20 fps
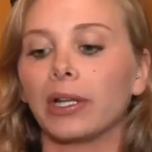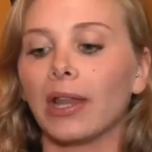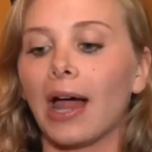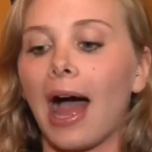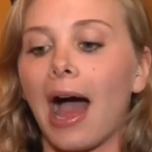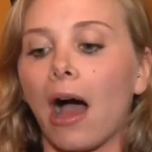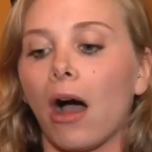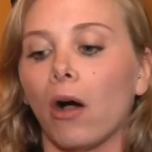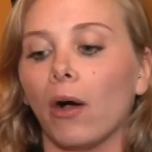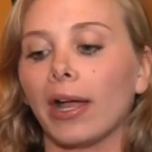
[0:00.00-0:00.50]

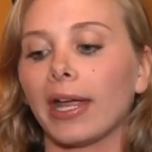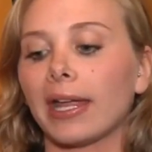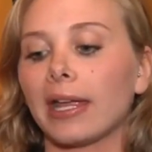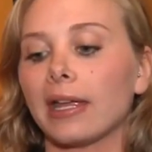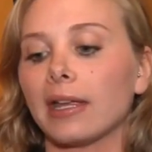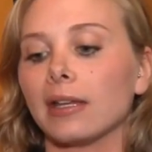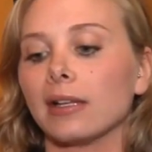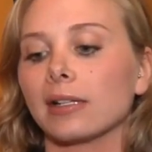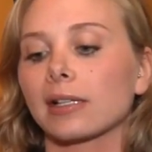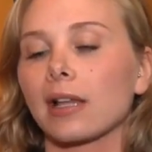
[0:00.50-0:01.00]
allow
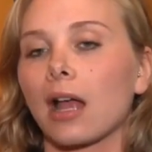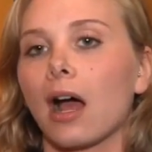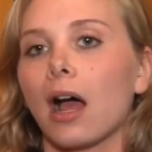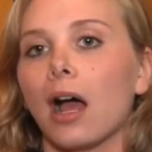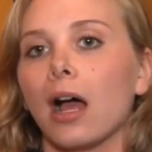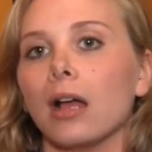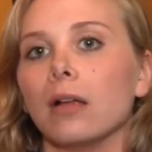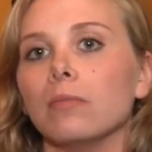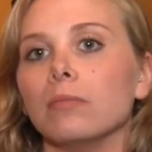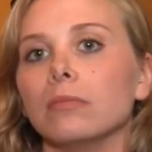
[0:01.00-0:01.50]
is
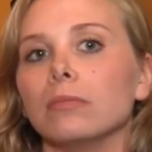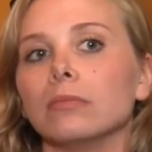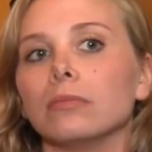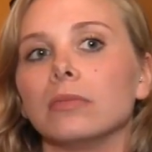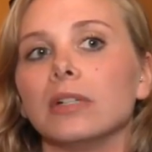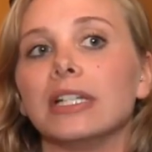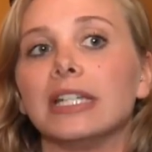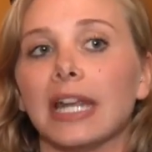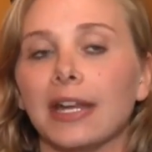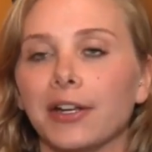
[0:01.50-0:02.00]
um,
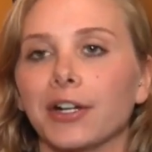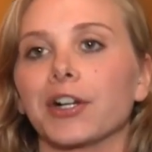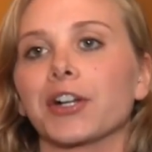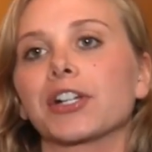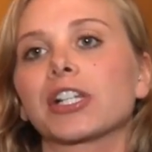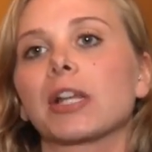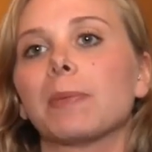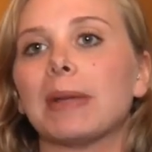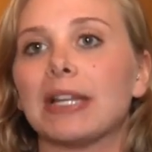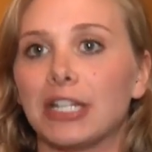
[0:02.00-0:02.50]
dinners
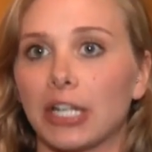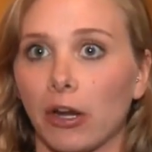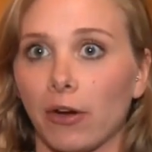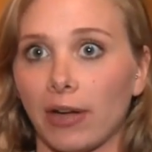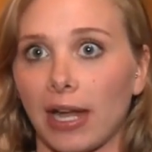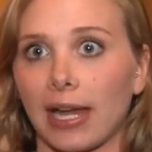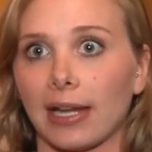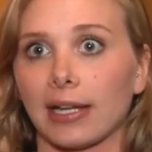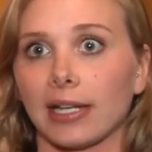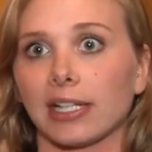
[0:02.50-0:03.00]
to be
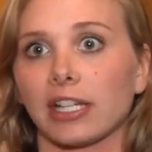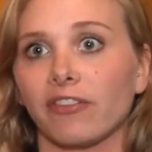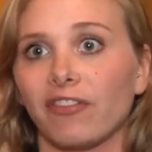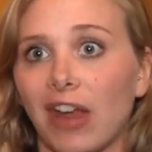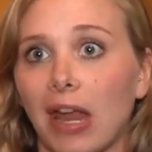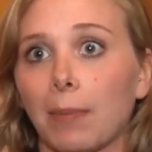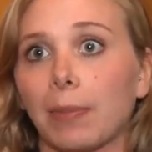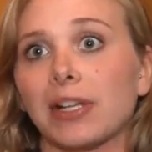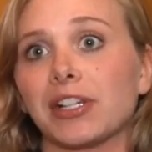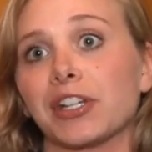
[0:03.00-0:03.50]
donated to
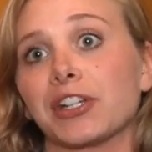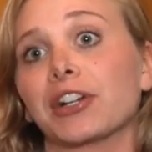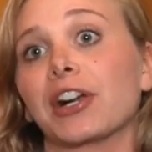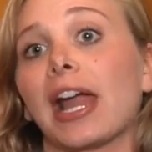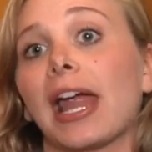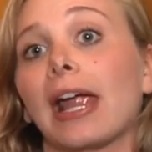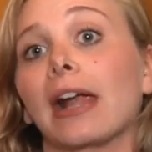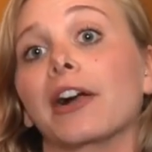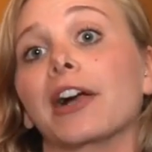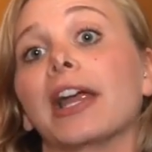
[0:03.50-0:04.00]
families in your
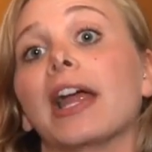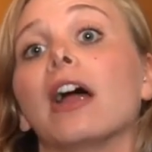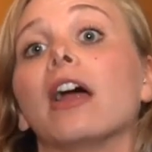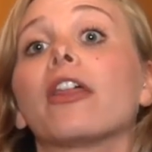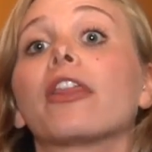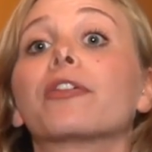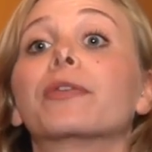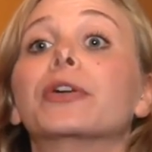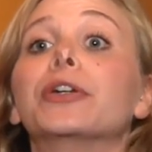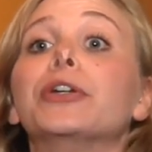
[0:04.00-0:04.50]
area
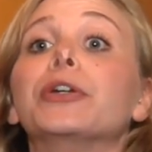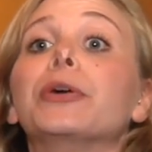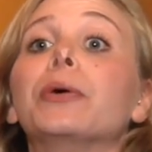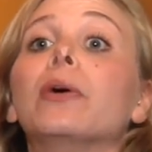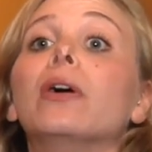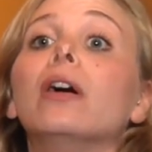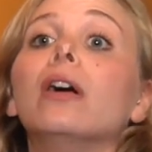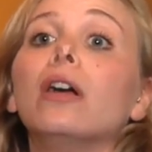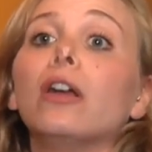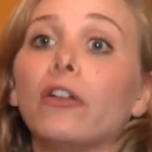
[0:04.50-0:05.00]
through
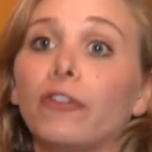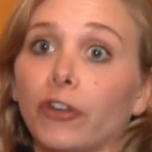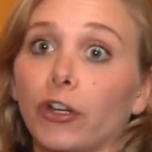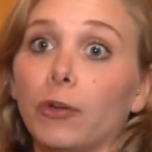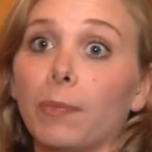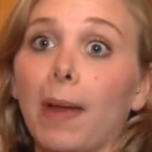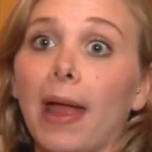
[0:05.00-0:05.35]
food